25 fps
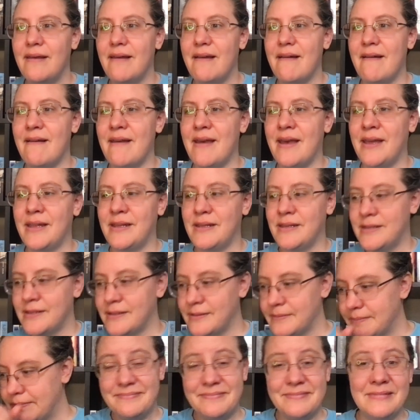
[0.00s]
and
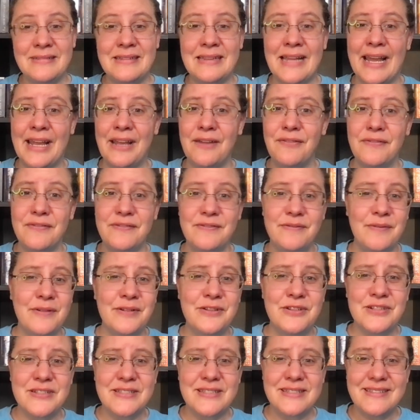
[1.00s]
life will
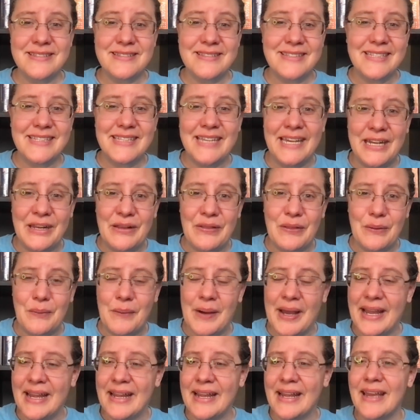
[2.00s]
just get in the
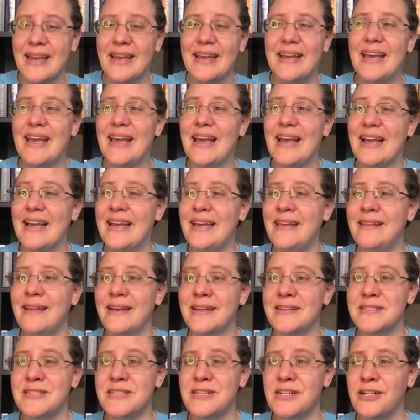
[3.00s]
way. And
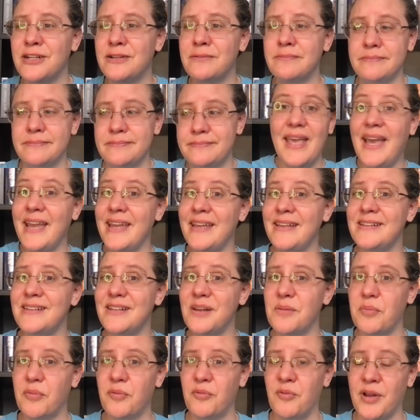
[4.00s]
last year, I ended
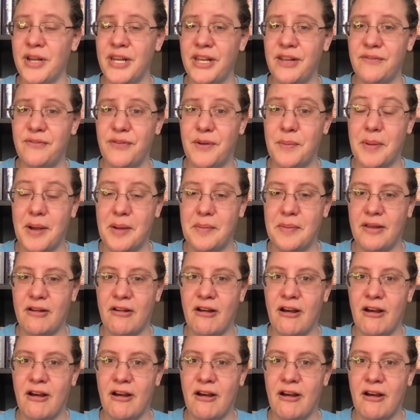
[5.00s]
up running for public